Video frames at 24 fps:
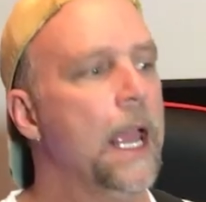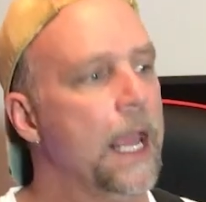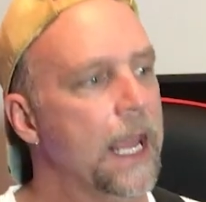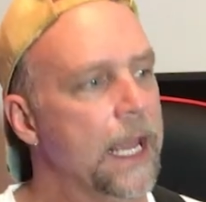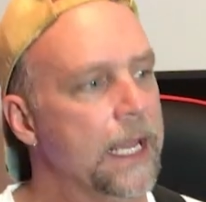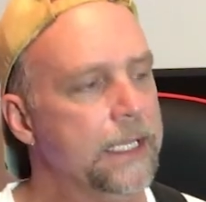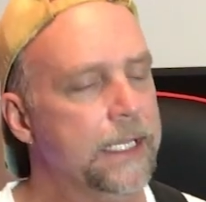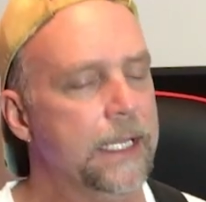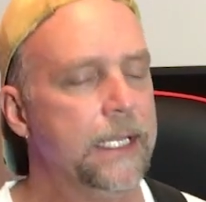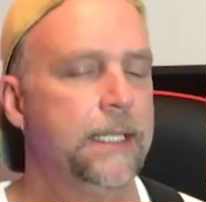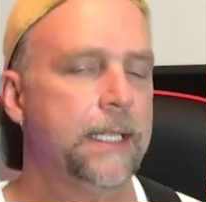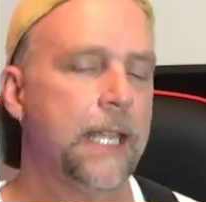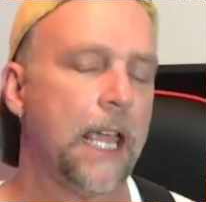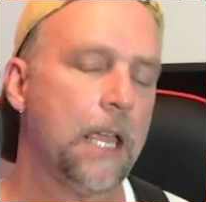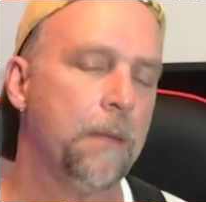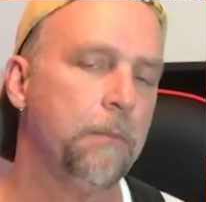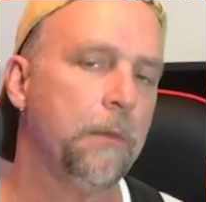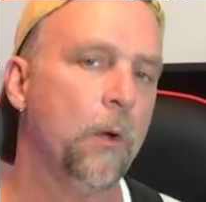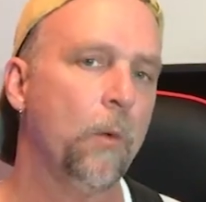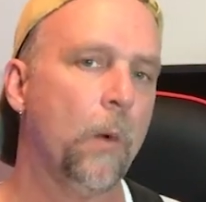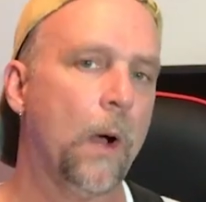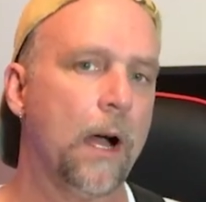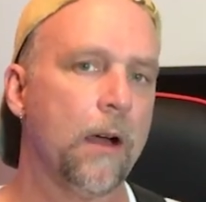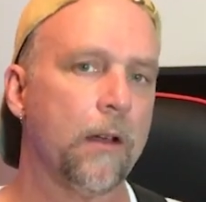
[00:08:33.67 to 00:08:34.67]
It did take
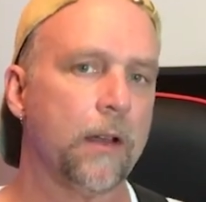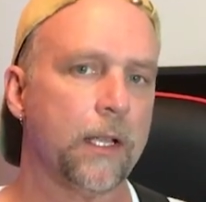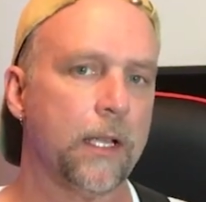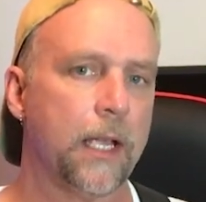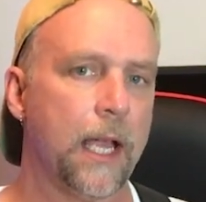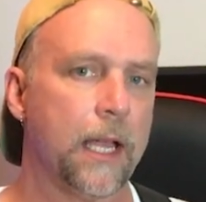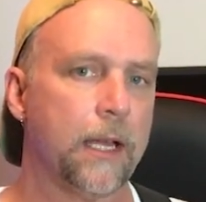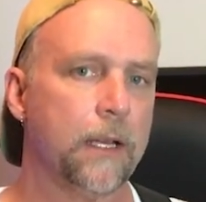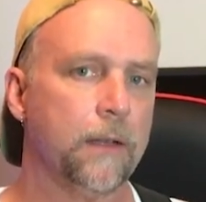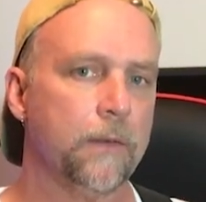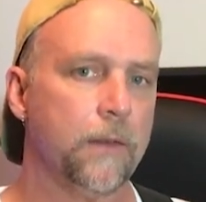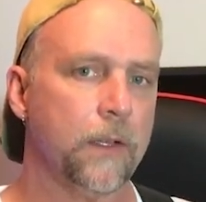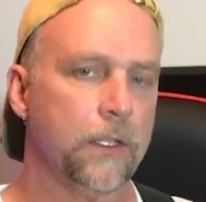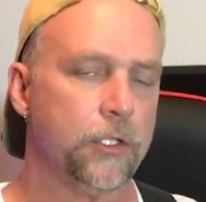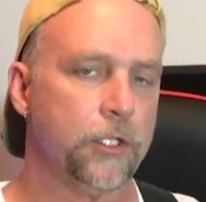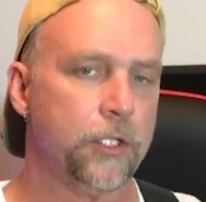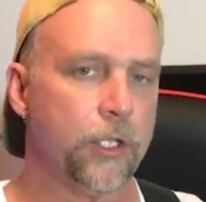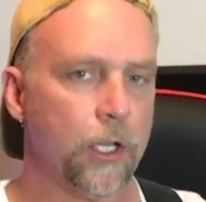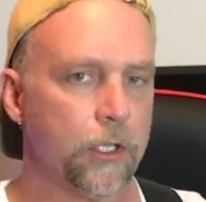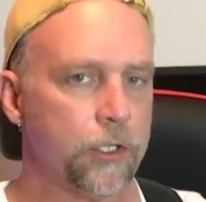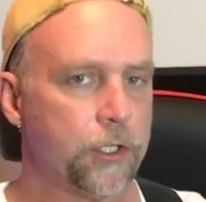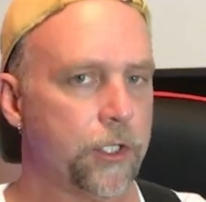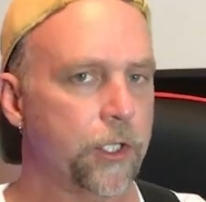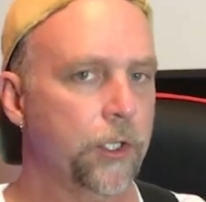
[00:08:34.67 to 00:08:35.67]
me a while to kind of
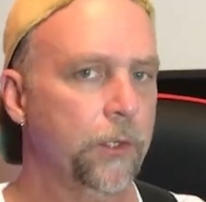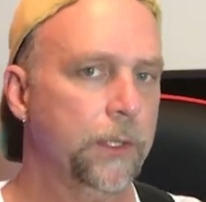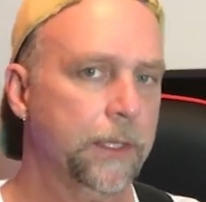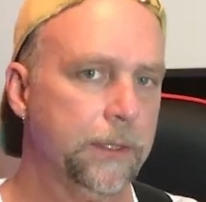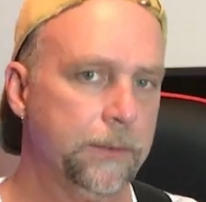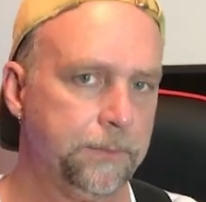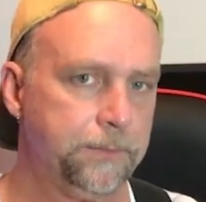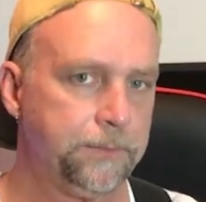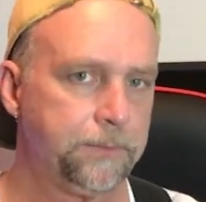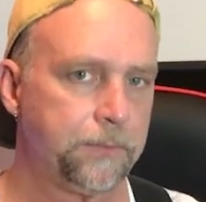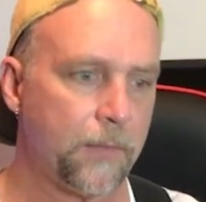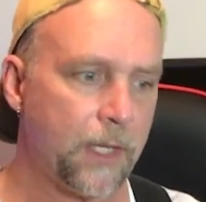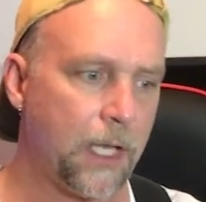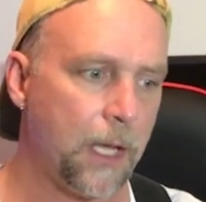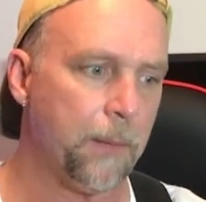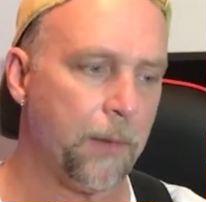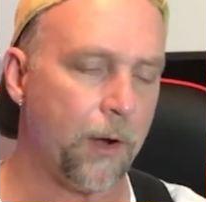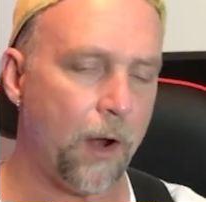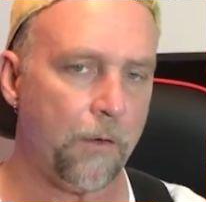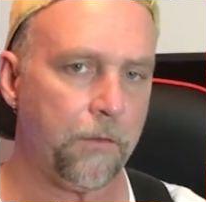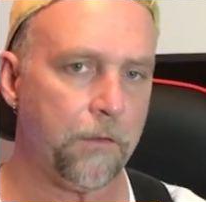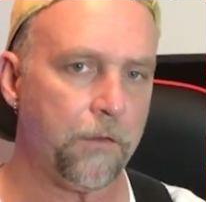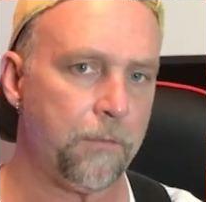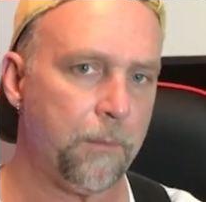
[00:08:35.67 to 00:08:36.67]
adjust to it,
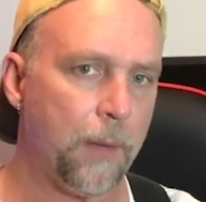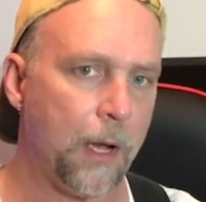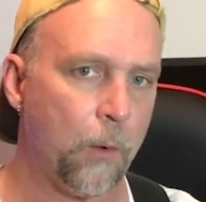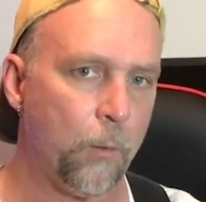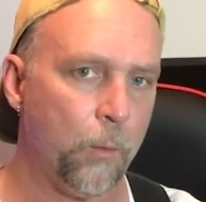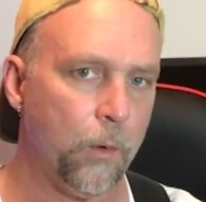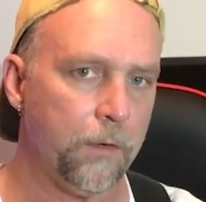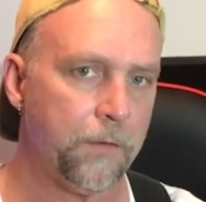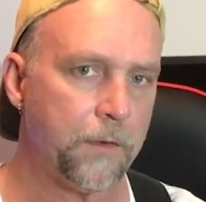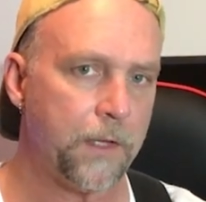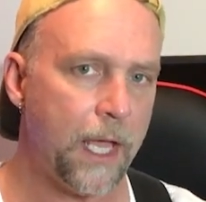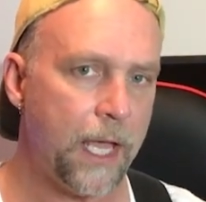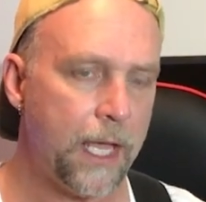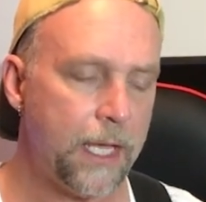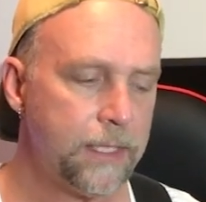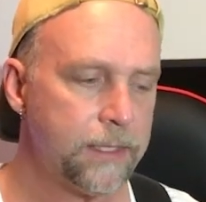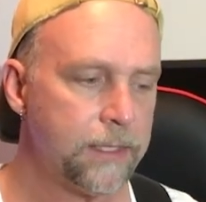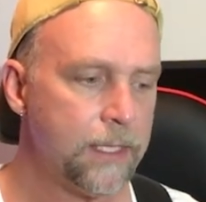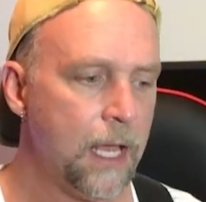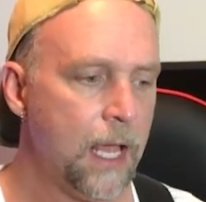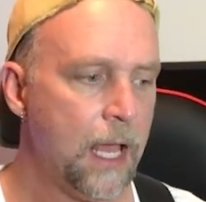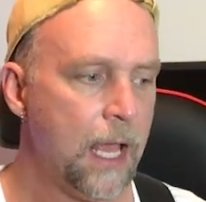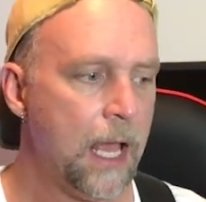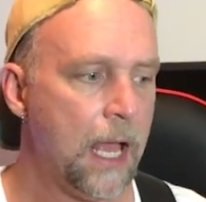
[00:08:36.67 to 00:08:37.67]
coming off of my
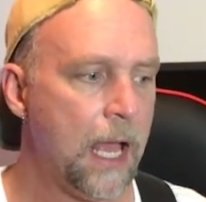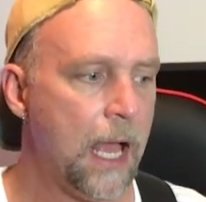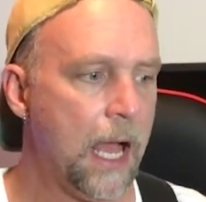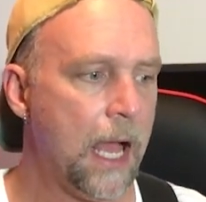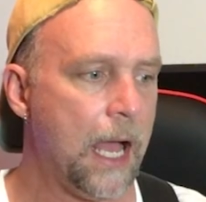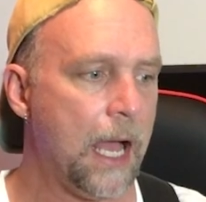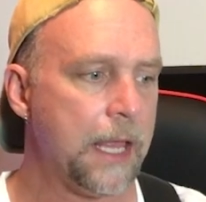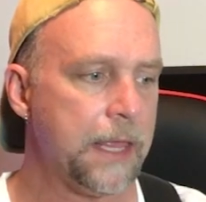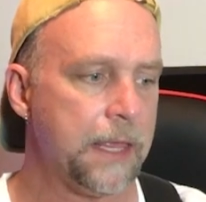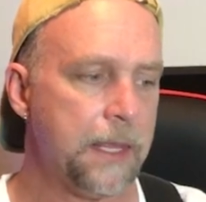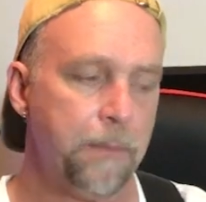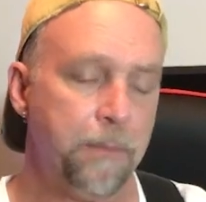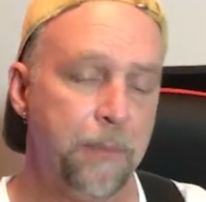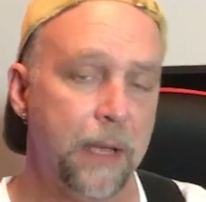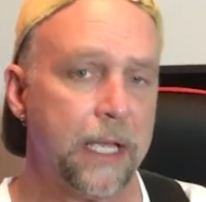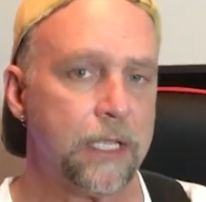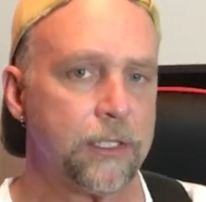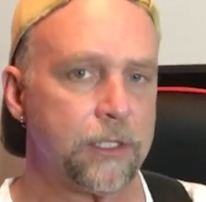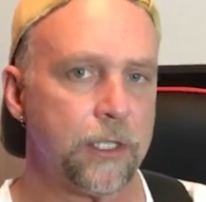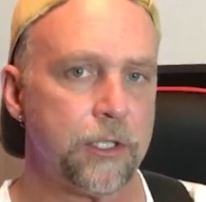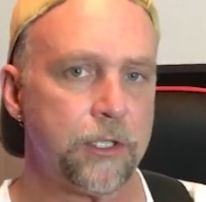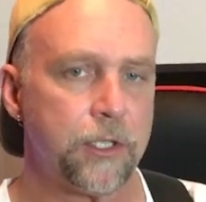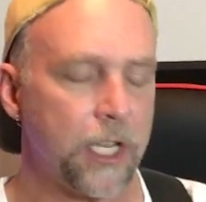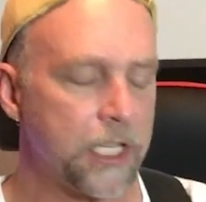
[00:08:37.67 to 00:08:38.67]
Wolfgangs. The
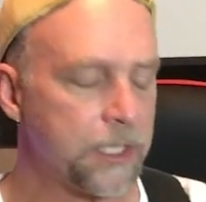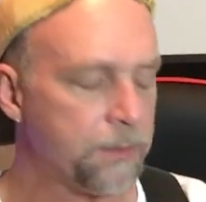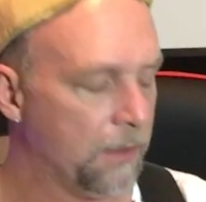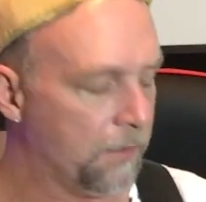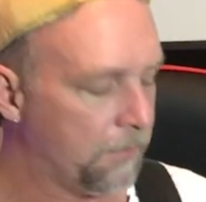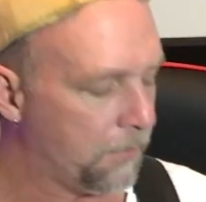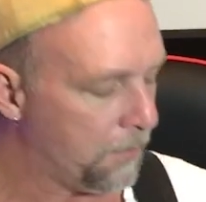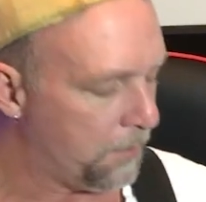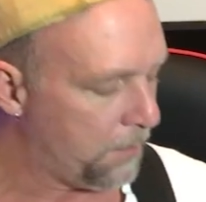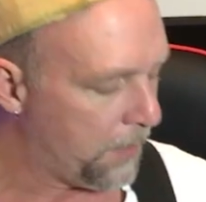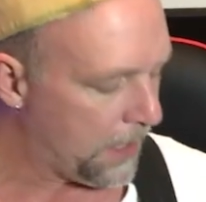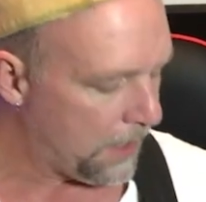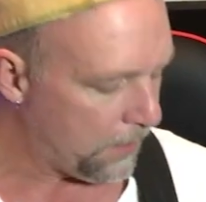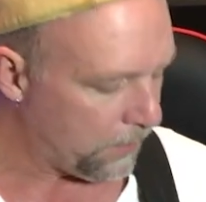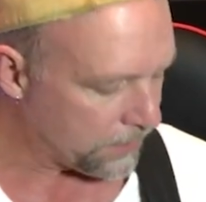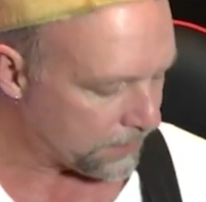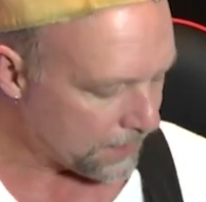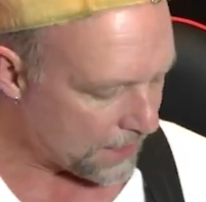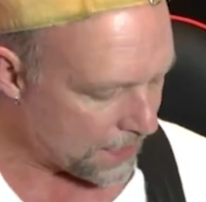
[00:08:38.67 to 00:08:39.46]
biggest adjustment for me was